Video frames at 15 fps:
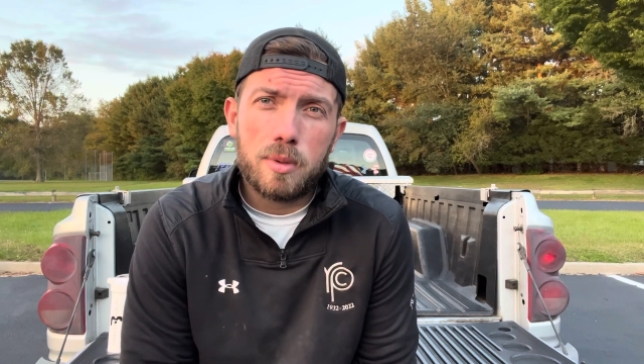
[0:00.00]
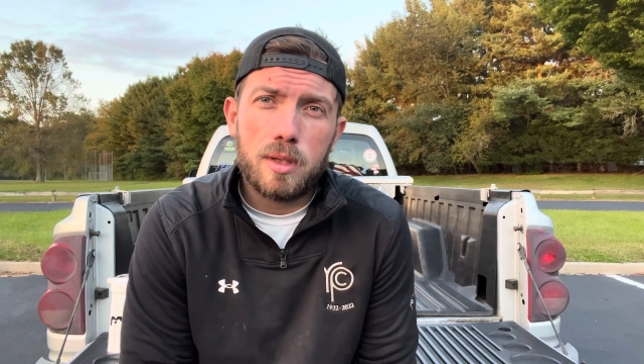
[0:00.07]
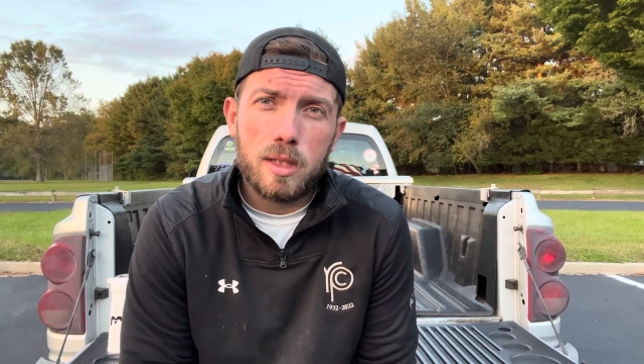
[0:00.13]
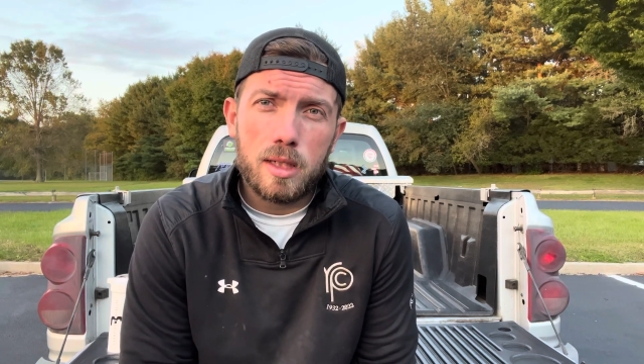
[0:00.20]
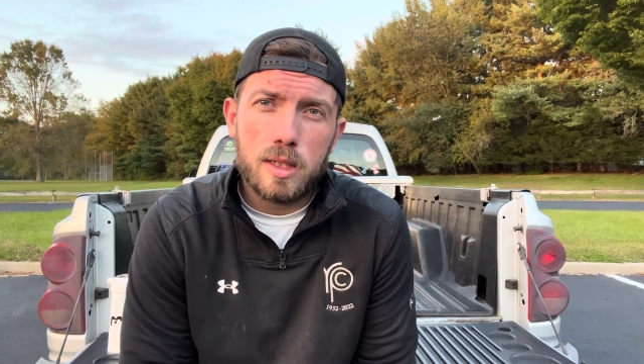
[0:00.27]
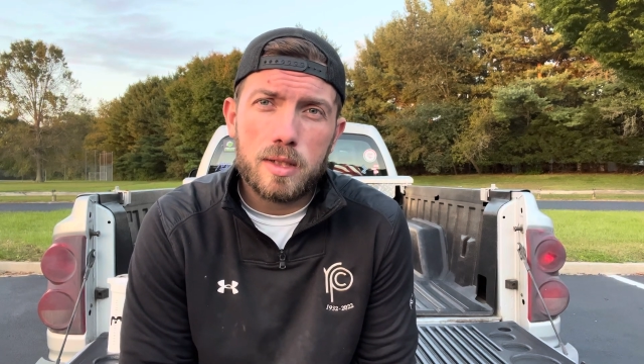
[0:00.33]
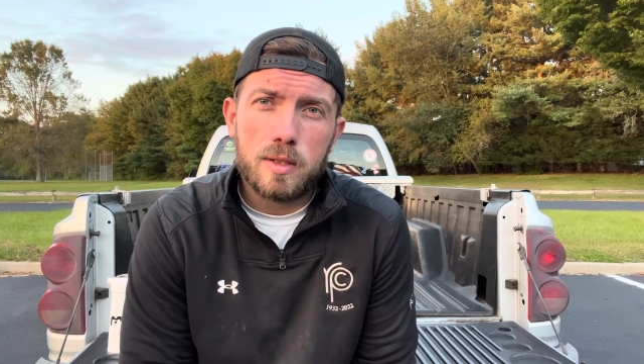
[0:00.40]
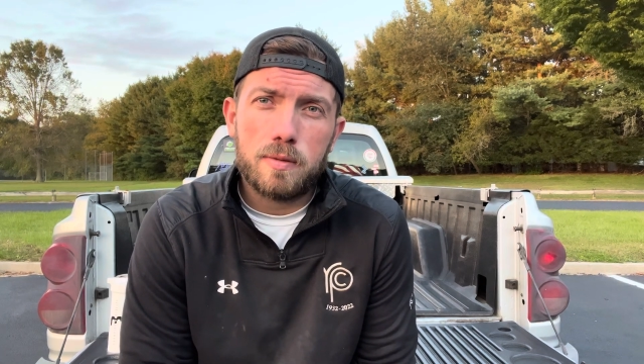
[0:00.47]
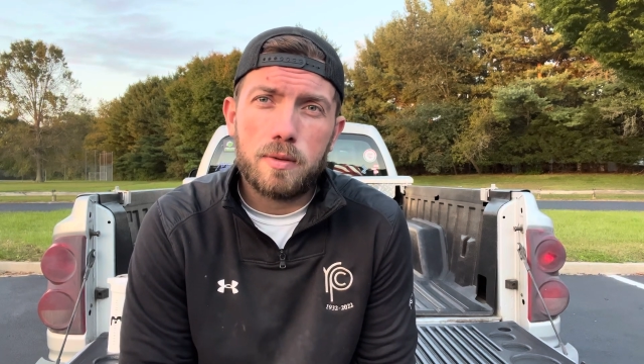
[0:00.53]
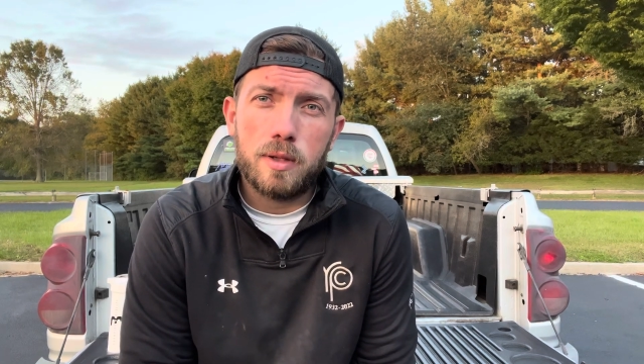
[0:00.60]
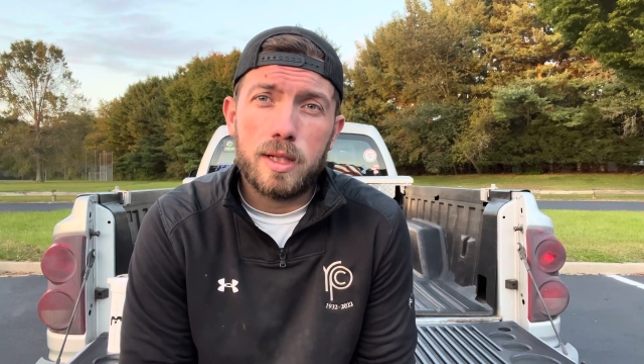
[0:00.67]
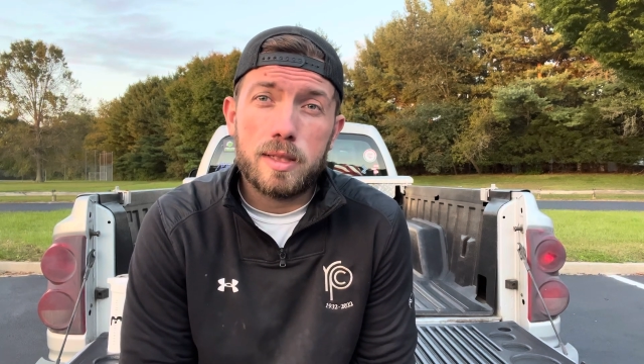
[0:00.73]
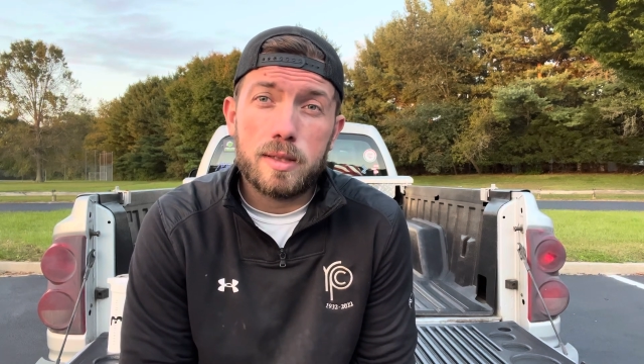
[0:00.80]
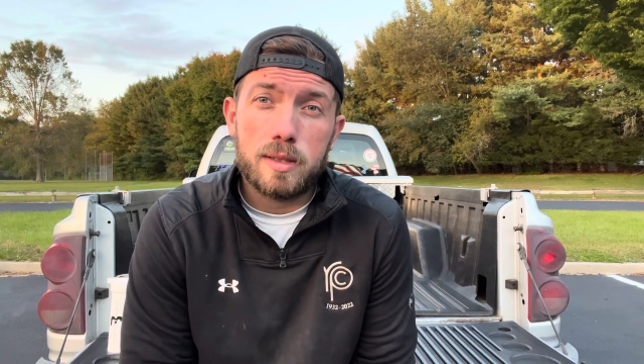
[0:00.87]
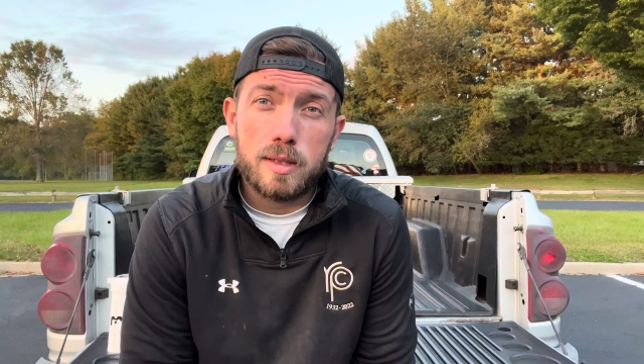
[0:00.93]
these for
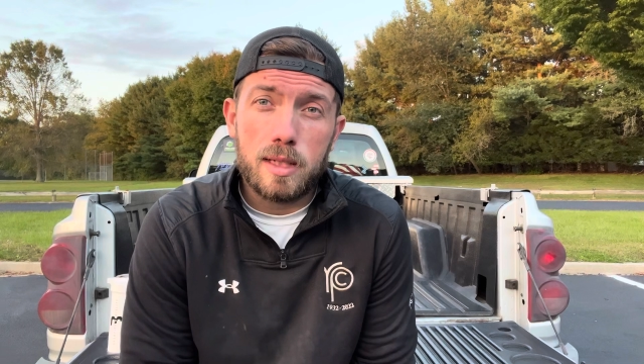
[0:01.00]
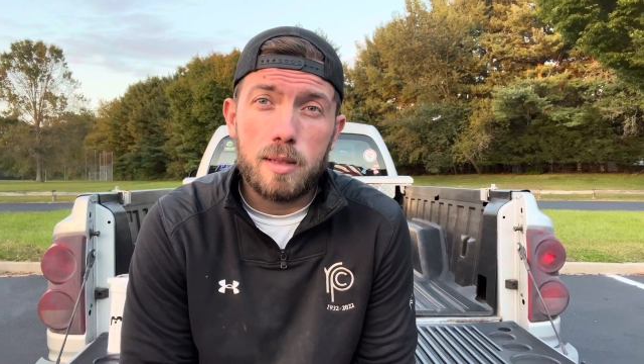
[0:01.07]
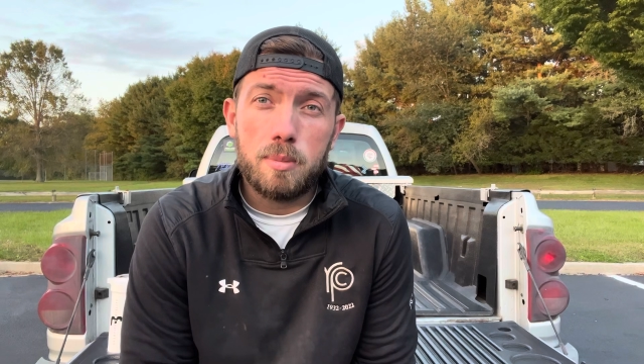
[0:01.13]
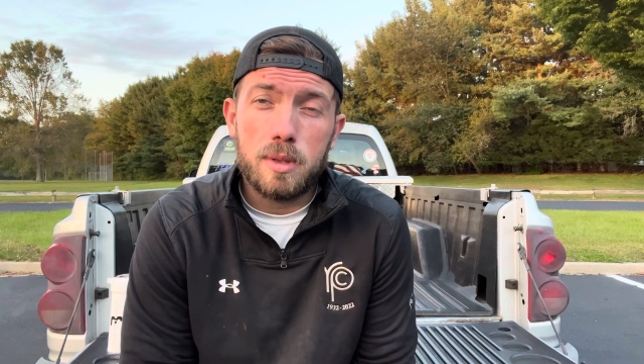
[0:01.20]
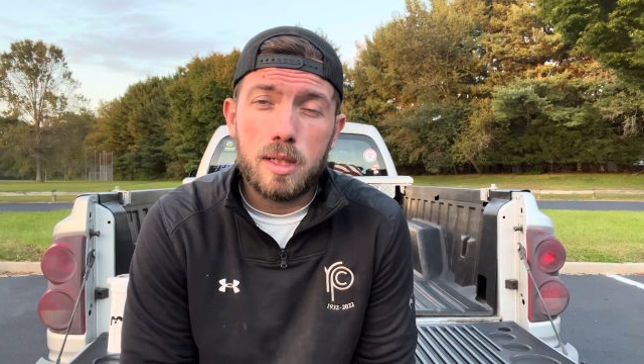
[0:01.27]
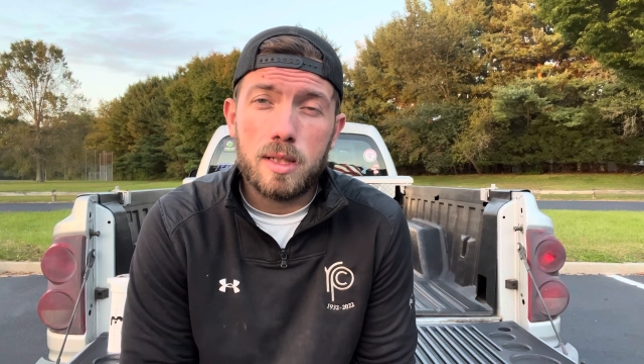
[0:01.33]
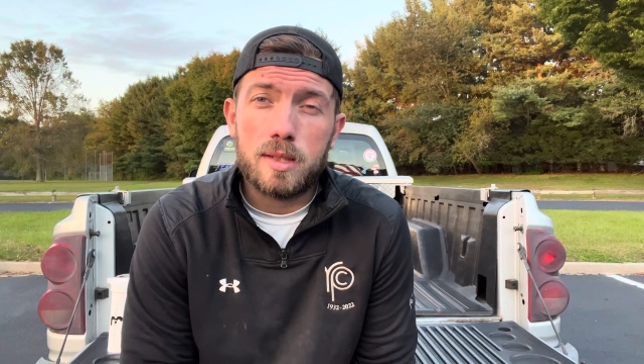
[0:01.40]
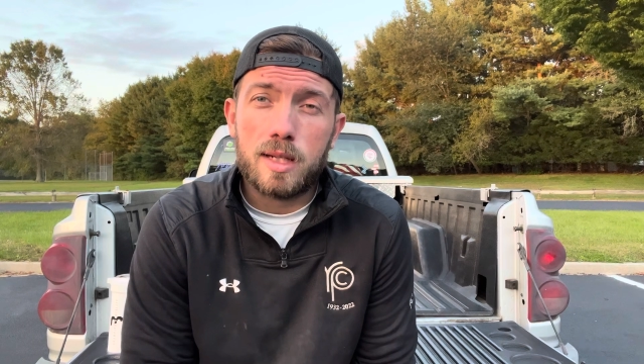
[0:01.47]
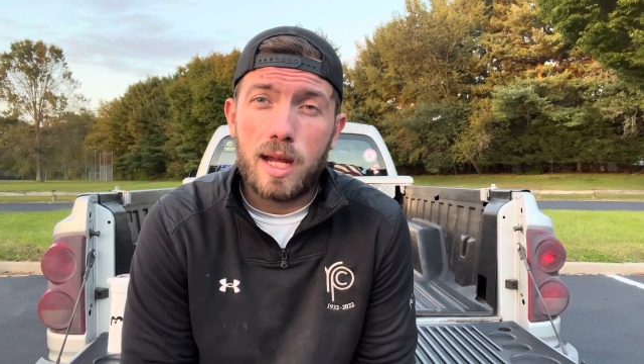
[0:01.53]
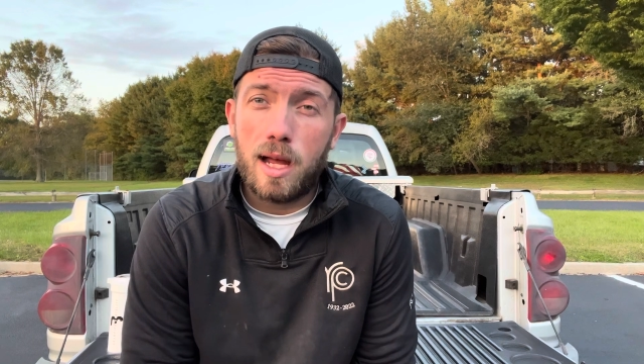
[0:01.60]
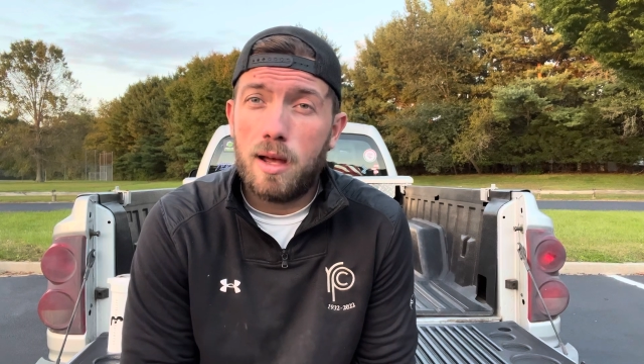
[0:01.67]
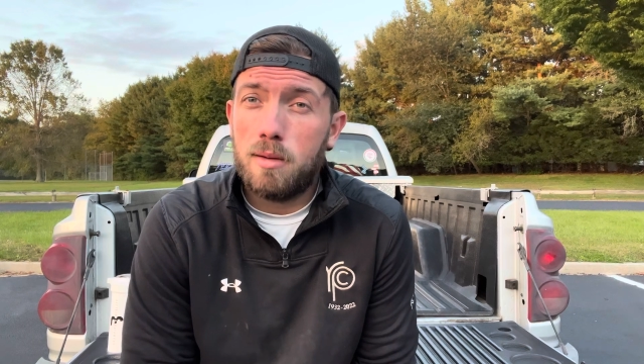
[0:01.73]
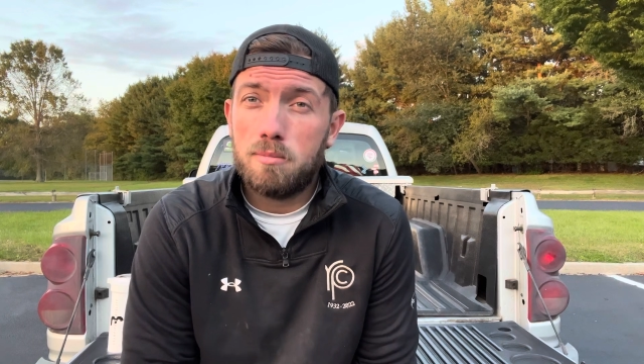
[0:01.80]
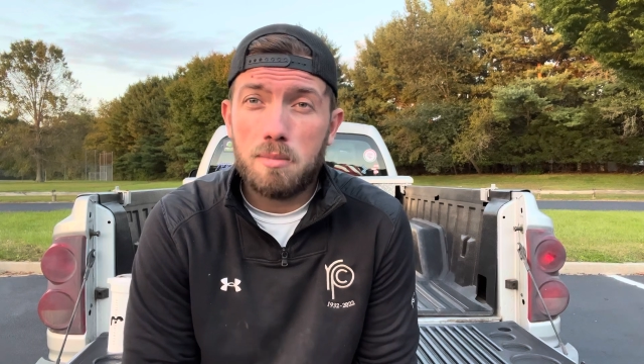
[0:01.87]
a steep discount.